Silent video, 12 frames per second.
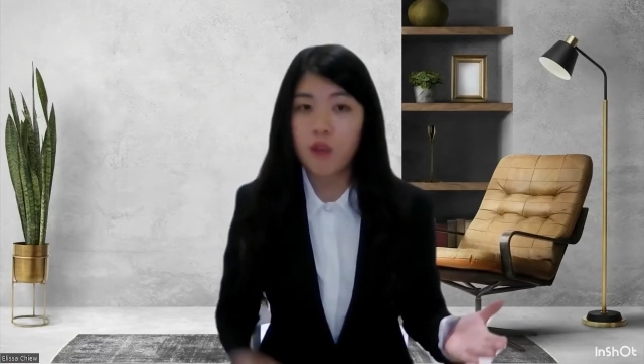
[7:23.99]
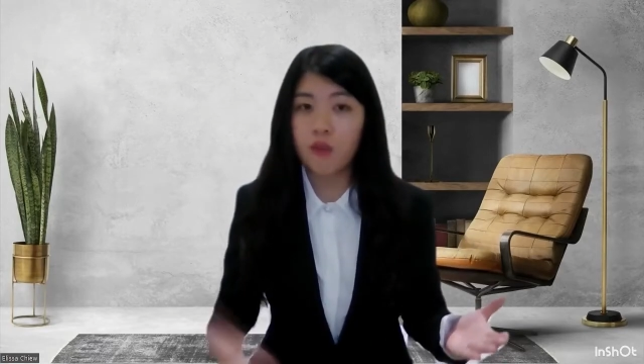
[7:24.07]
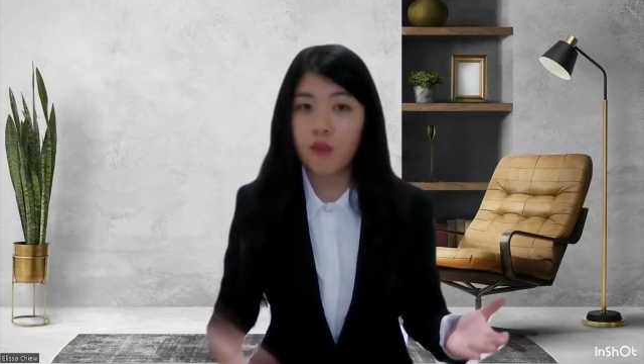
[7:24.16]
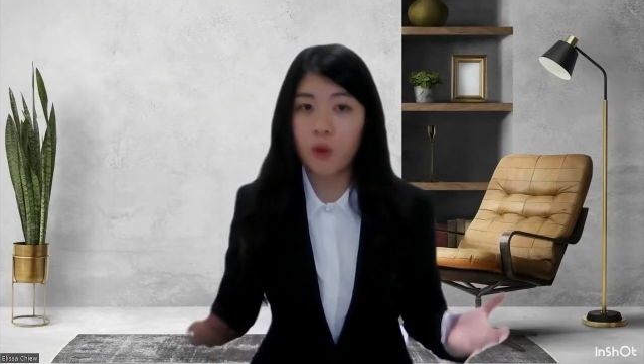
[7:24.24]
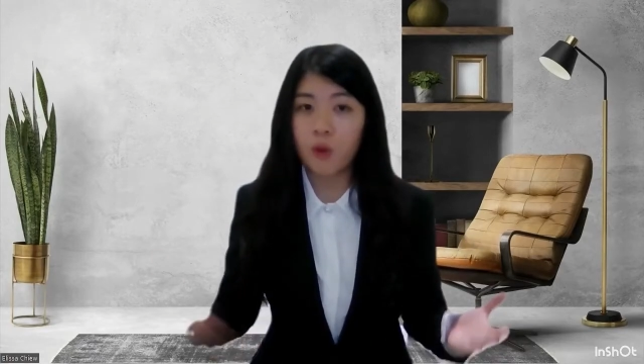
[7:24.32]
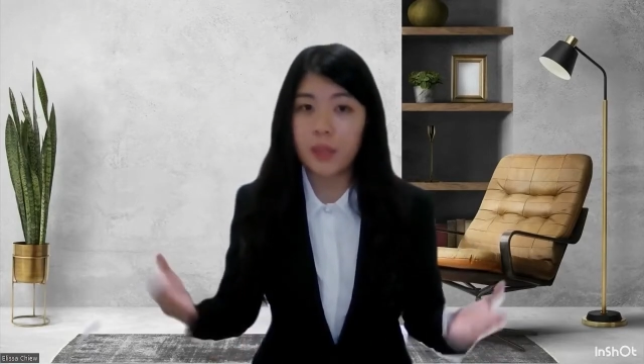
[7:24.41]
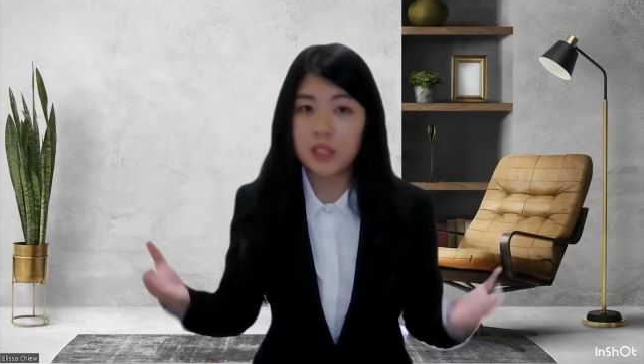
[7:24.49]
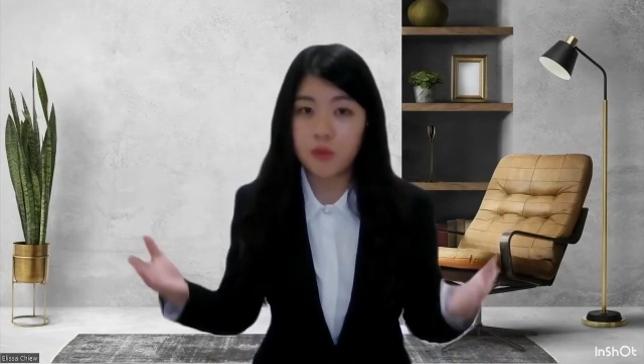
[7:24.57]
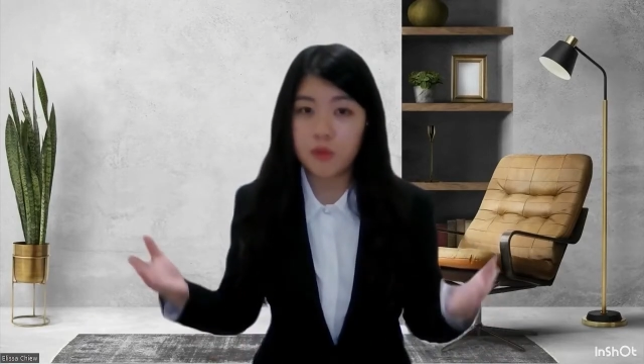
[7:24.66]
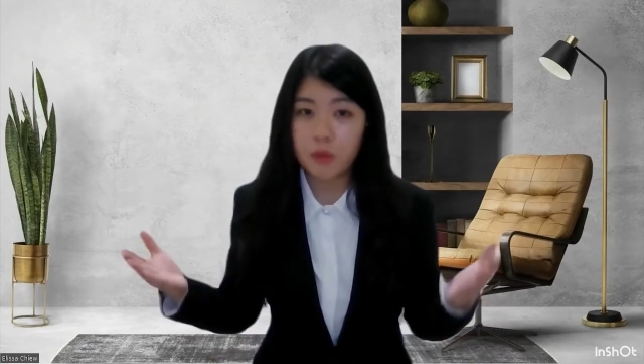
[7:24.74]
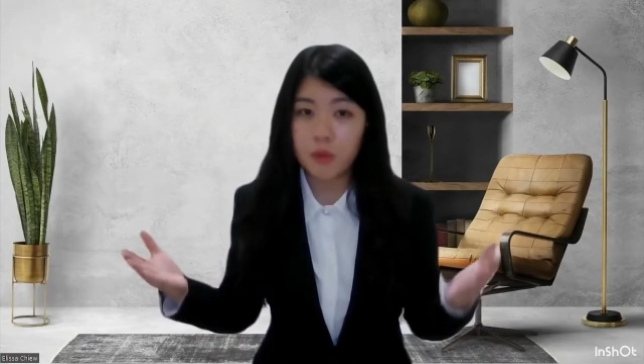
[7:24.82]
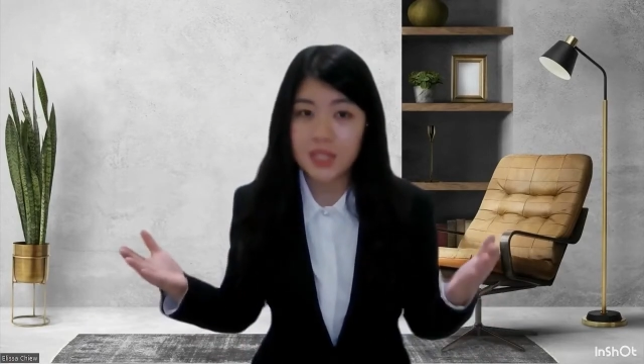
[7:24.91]
followed by
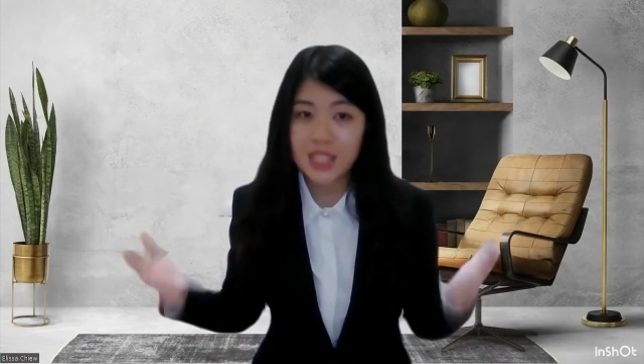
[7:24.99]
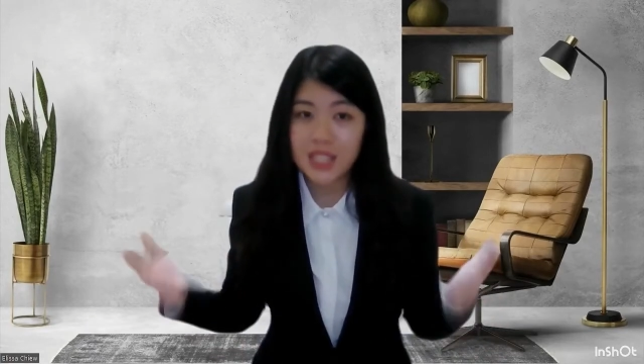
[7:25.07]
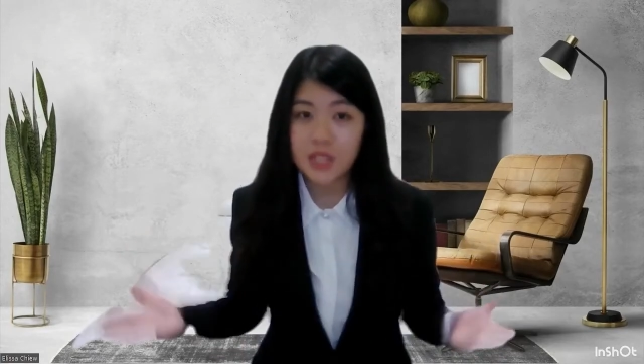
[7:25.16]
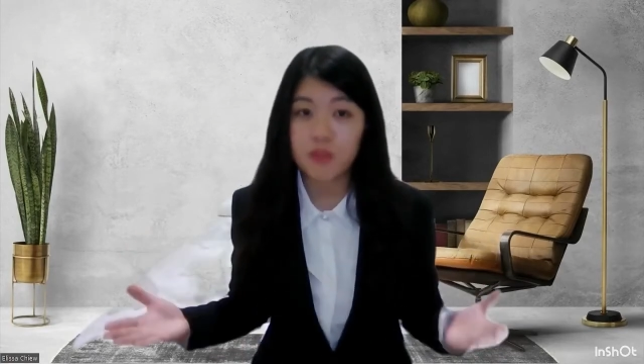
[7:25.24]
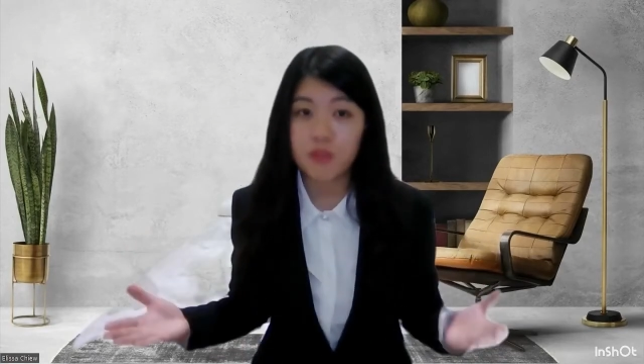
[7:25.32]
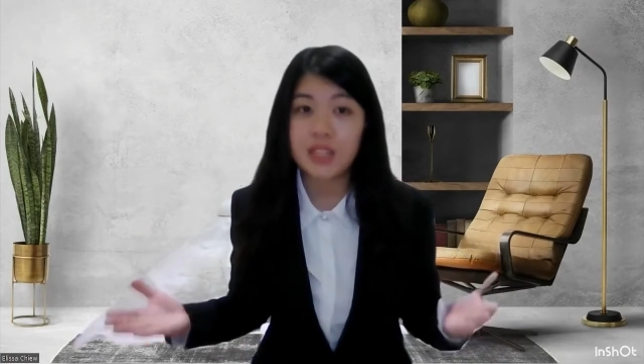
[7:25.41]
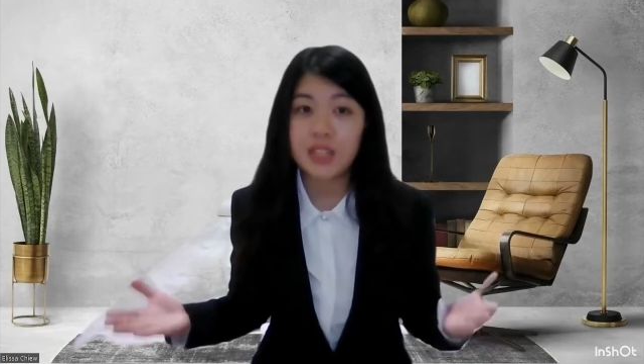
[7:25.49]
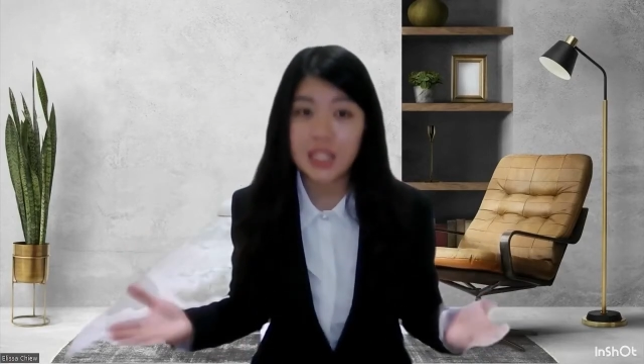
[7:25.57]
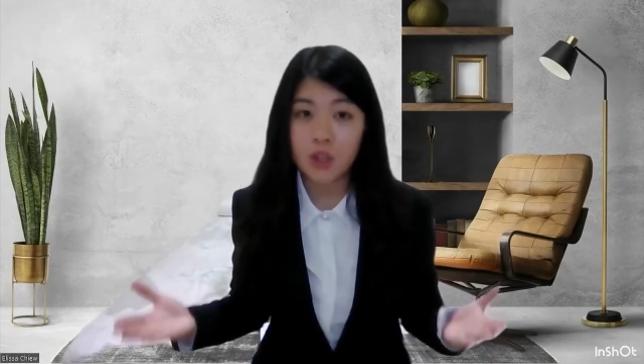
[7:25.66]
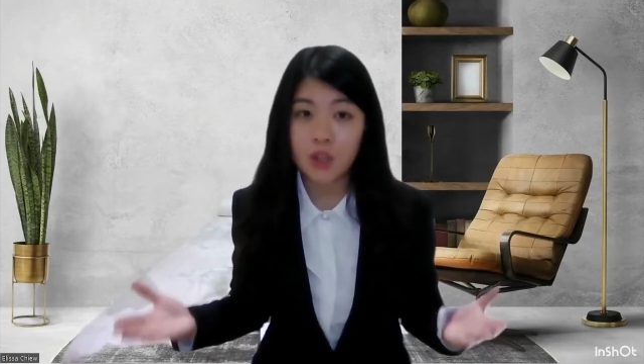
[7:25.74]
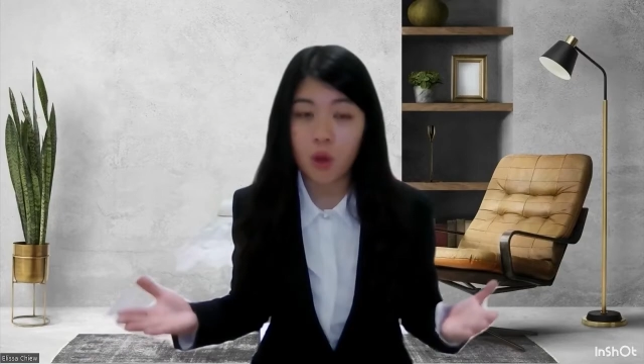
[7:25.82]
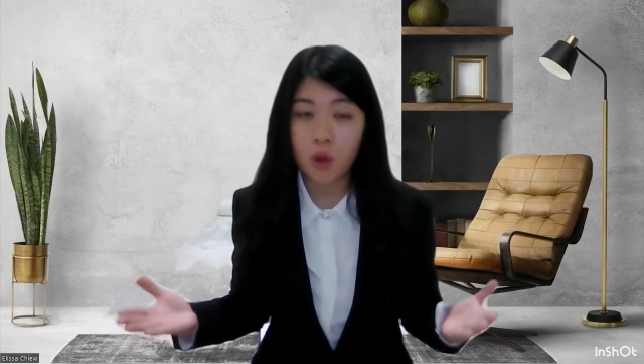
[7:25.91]
them from a sense of
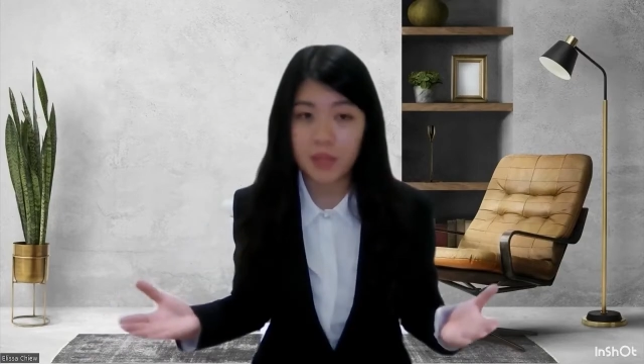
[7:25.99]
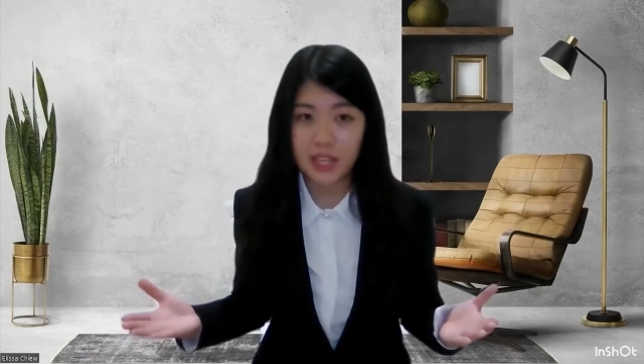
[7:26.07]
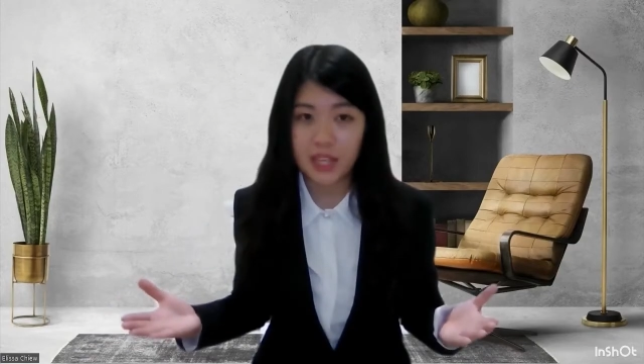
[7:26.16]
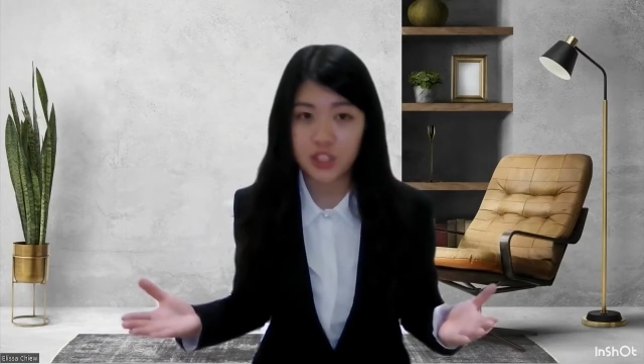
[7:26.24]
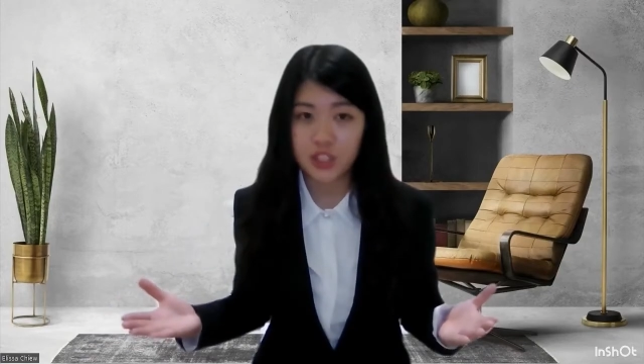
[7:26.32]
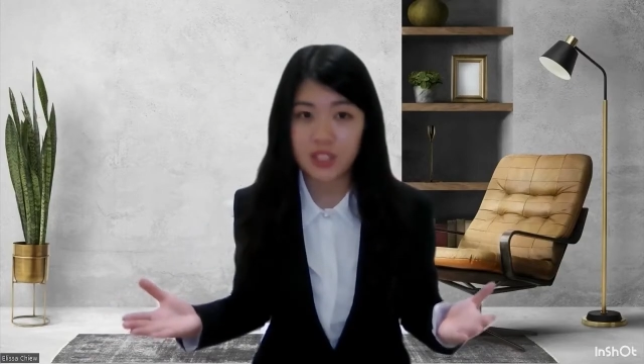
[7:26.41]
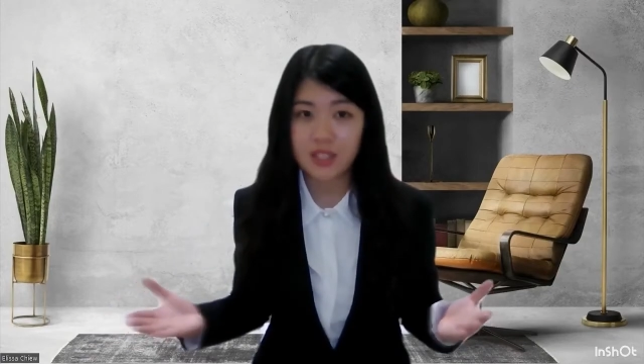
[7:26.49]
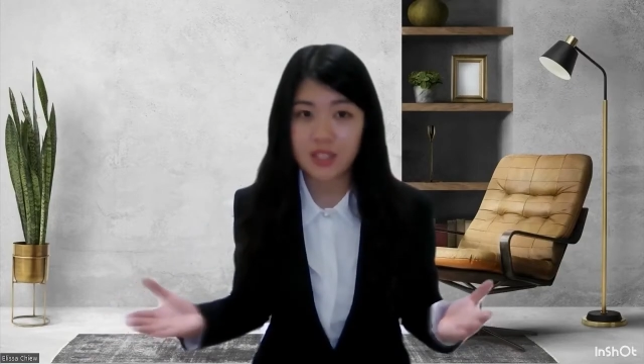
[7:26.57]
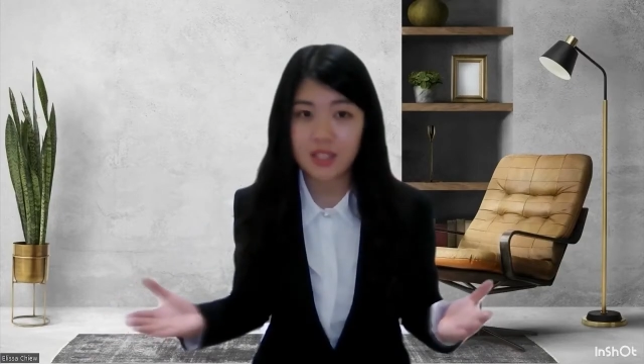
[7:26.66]
legal obligations.